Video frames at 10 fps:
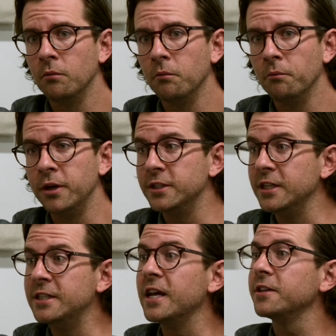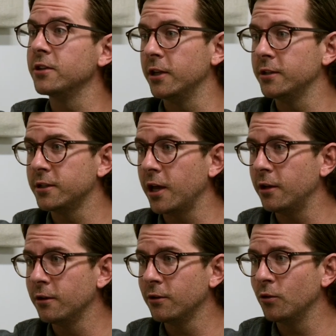it's a desolate site
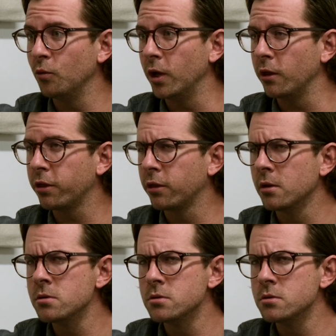with,